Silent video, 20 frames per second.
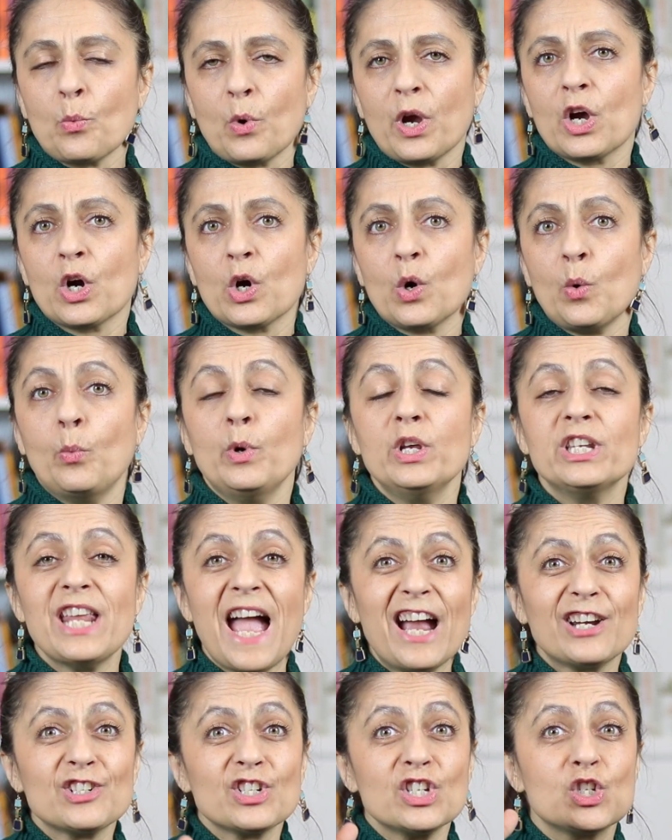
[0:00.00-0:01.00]
where we
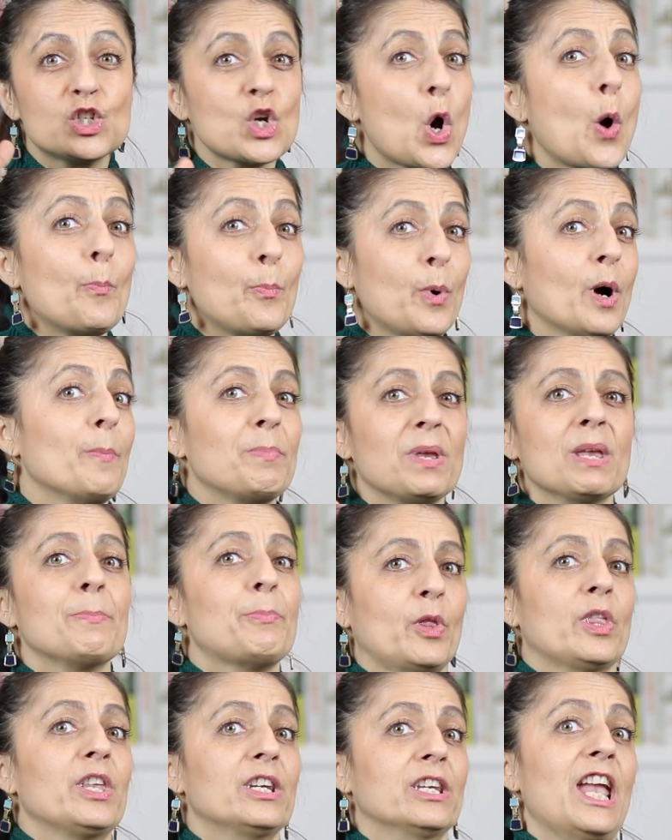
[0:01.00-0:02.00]
actually don't put
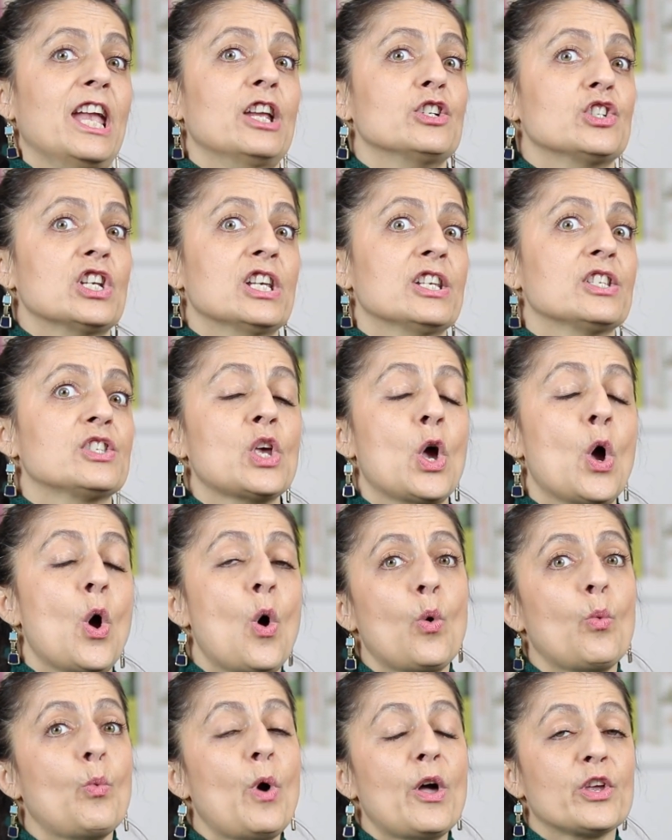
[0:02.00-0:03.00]
people in cages,
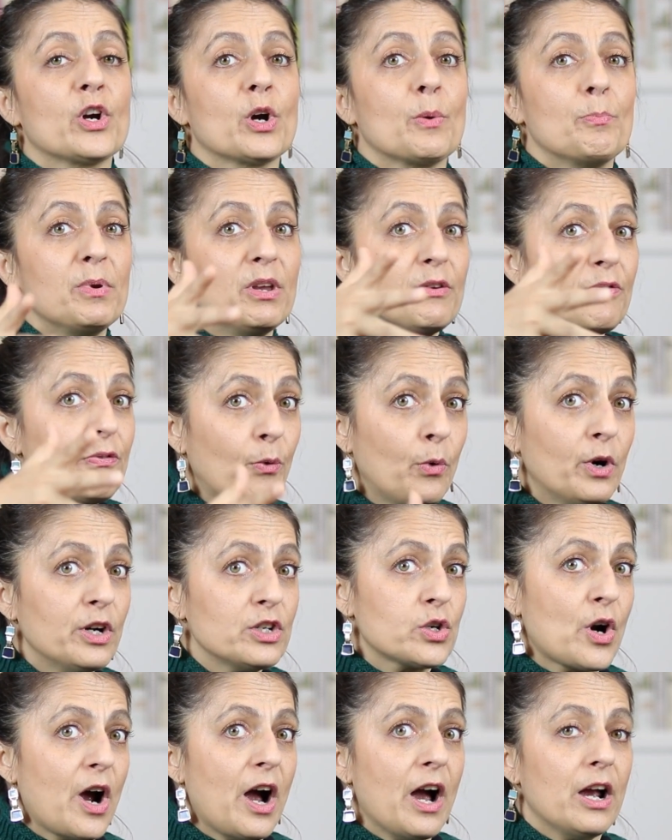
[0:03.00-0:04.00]
whether before
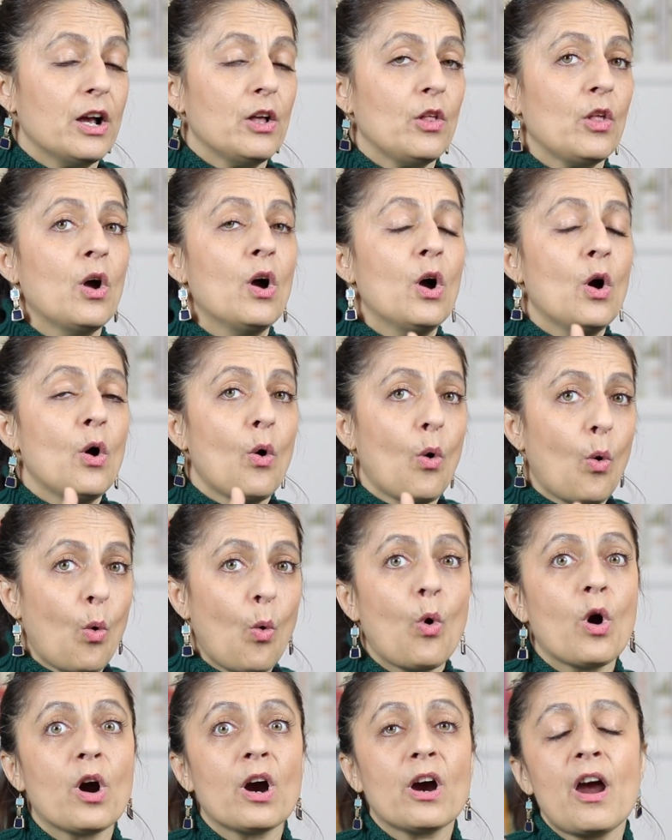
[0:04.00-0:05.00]
trial
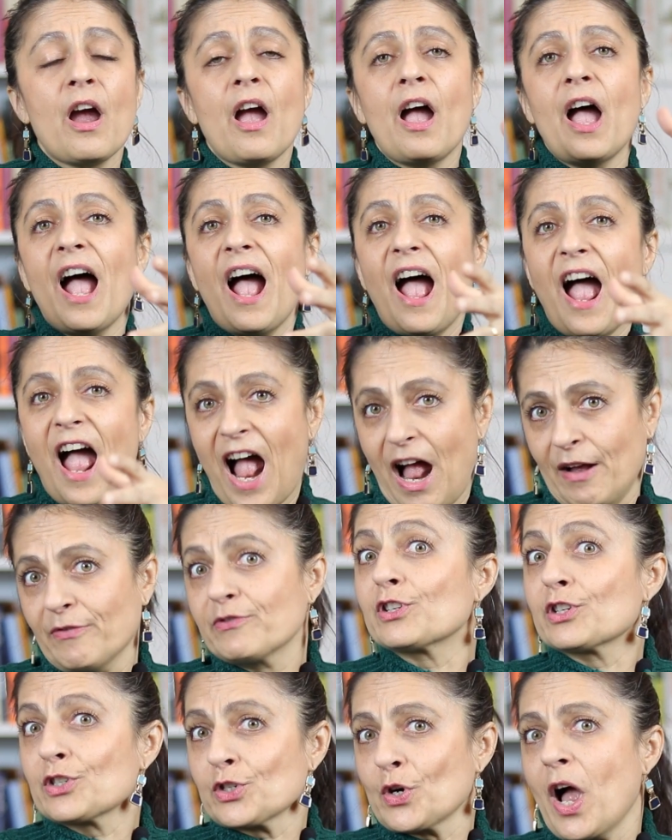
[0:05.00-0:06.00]
or
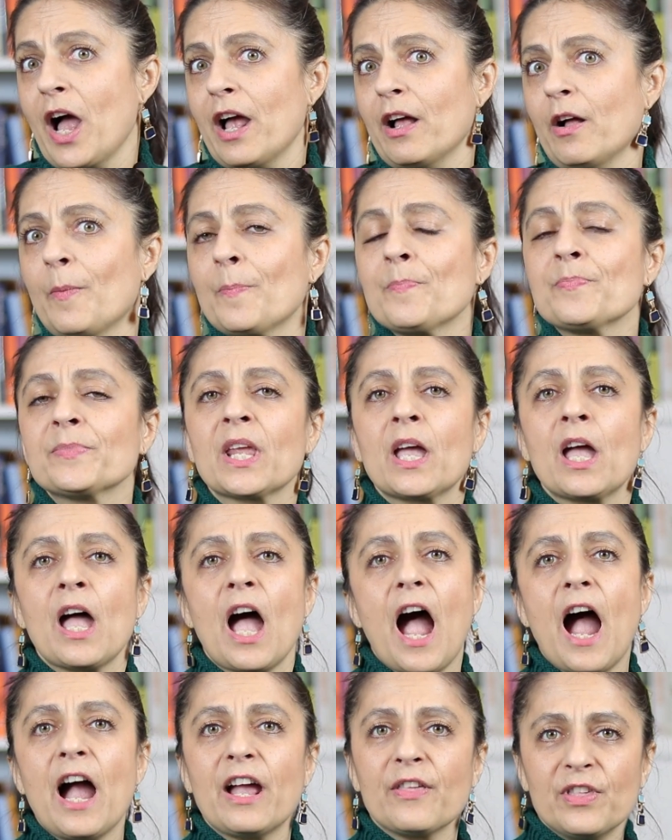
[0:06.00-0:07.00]
after trial.
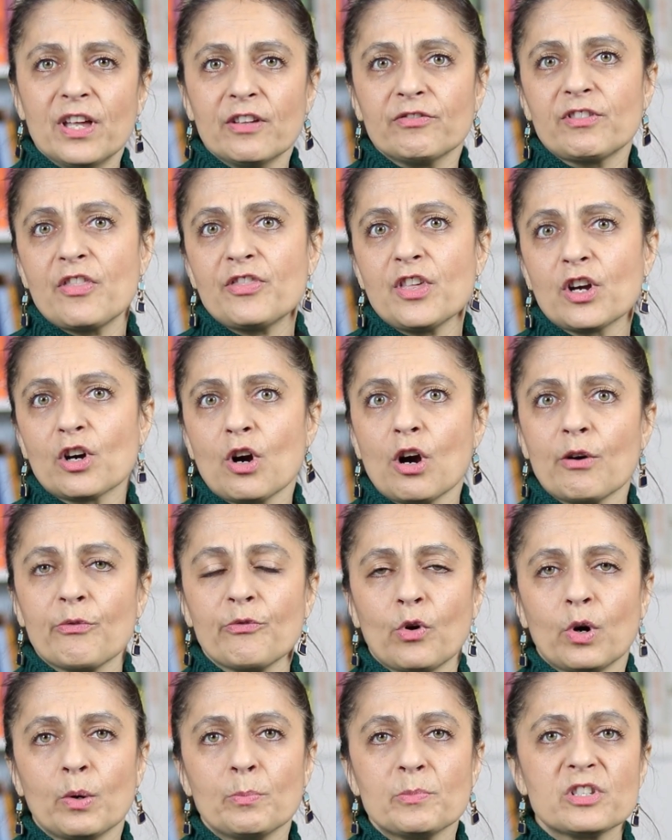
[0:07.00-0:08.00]
I think that there are
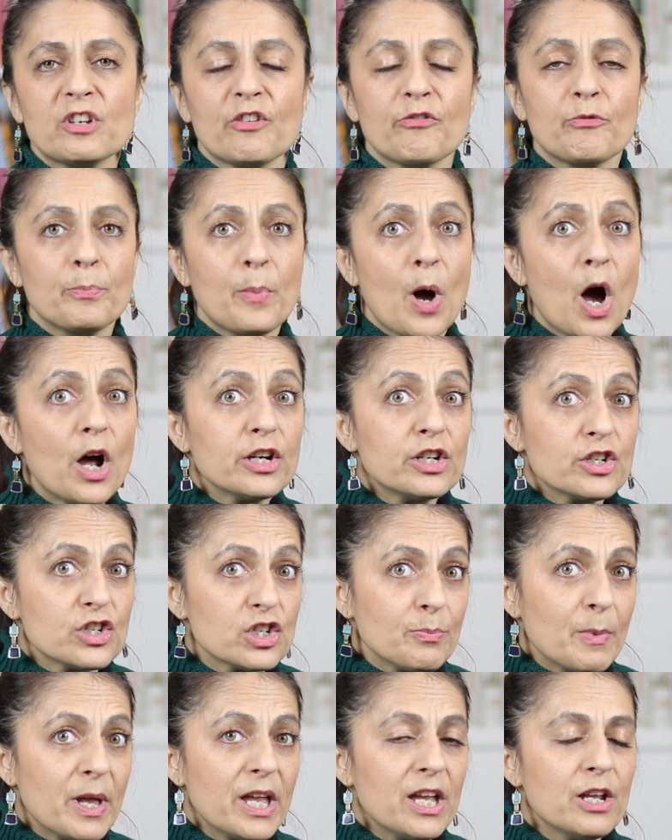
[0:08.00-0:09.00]
forms of
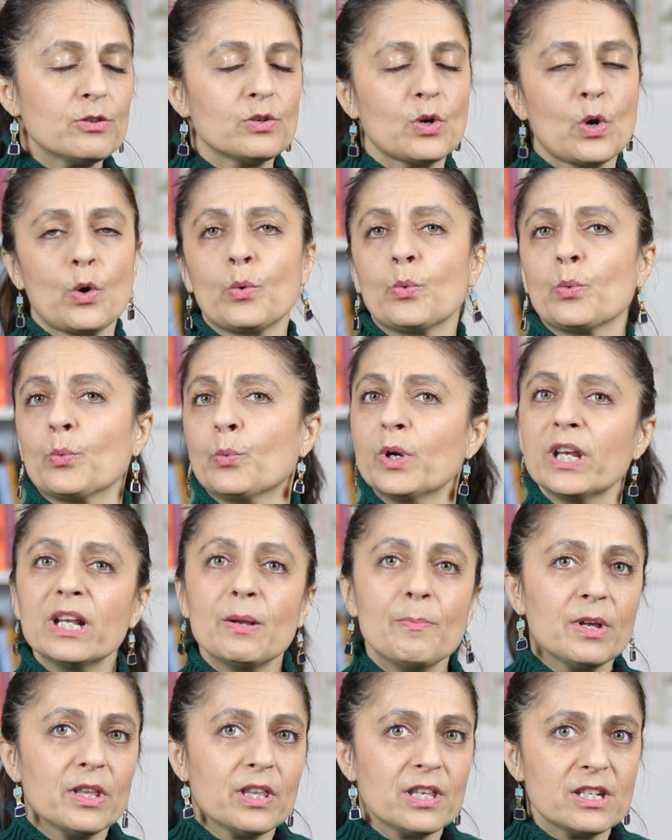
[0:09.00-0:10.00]
punishment,
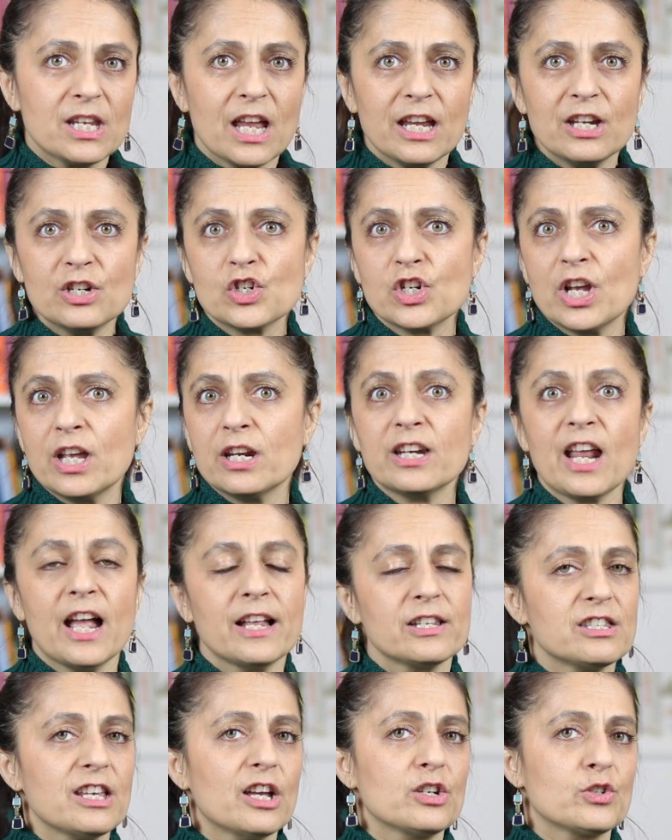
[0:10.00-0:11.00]
rehabilitation,
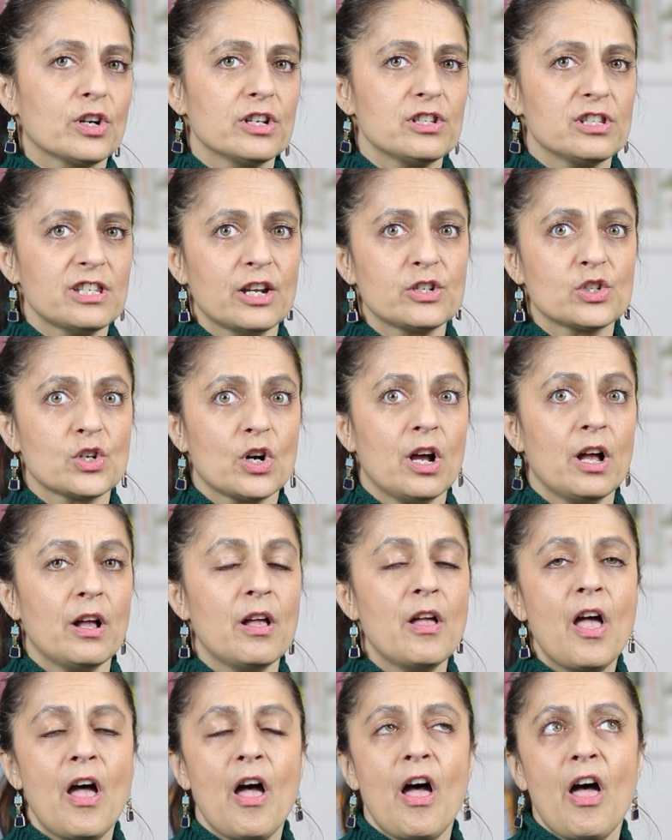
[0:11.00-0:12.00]

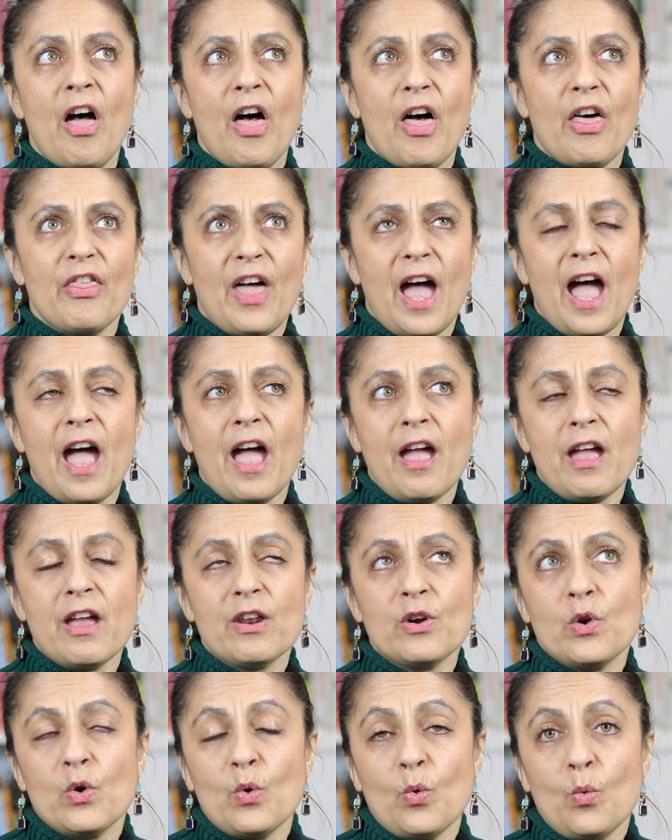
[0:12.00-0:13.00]
etc.,
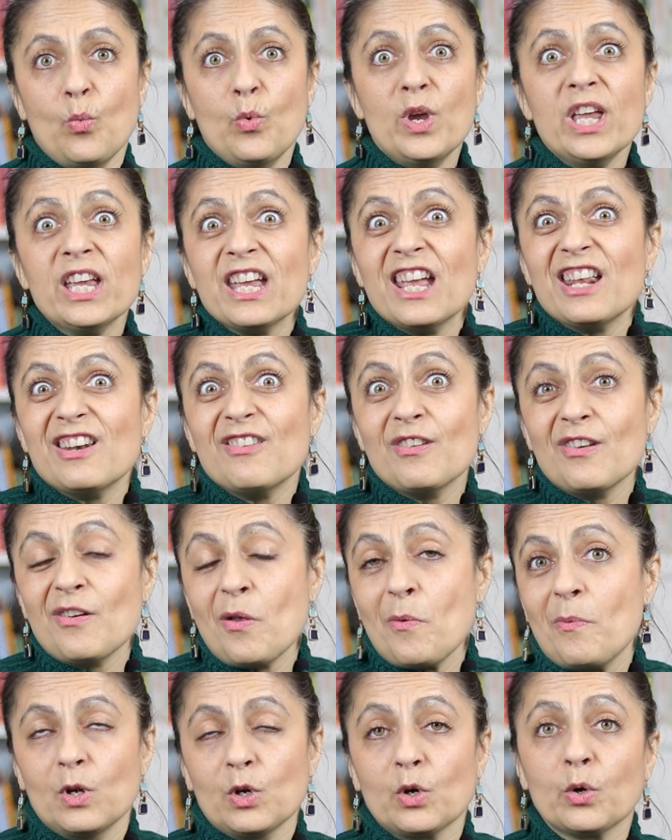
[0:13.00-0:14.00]
that we
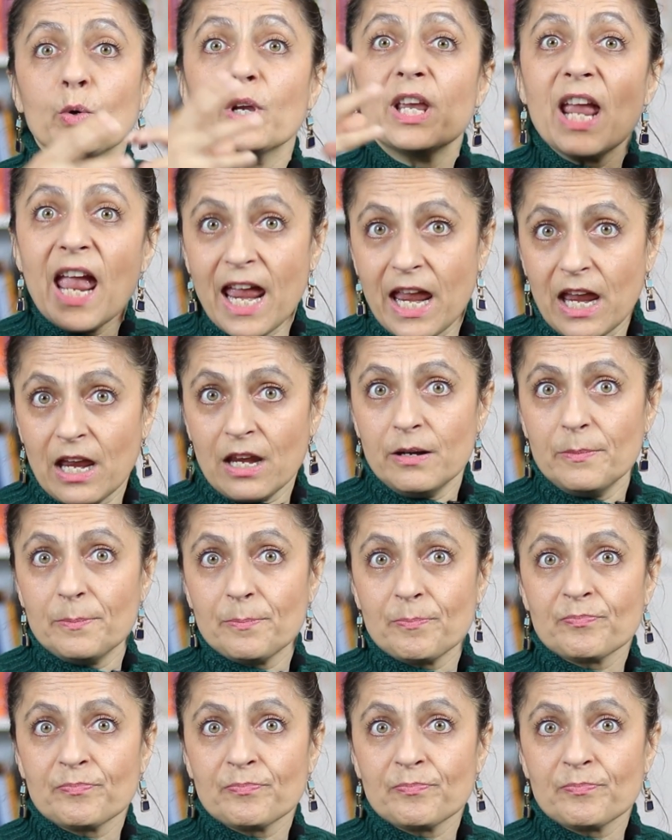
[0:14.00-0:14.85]
can create